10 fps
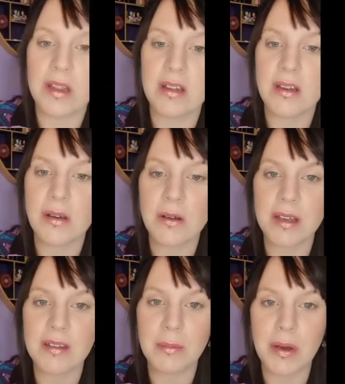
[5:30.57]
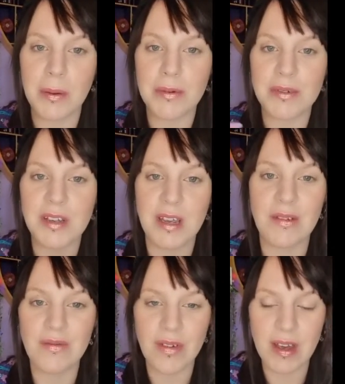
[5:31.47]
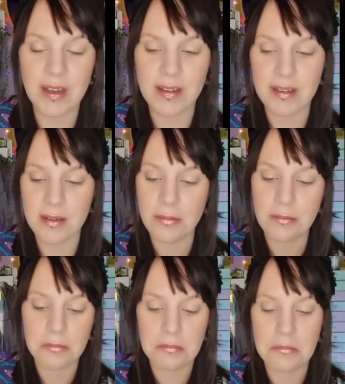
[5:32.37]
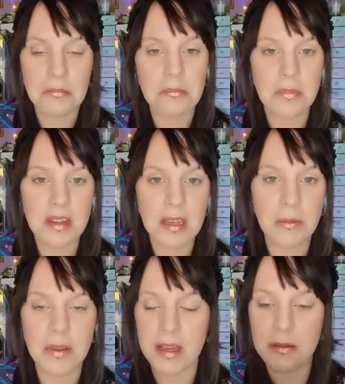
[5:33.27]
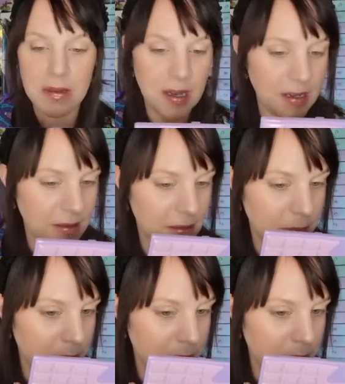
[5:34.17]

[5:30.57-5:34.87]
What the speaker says: with the darkest purple shade first, see what that creates.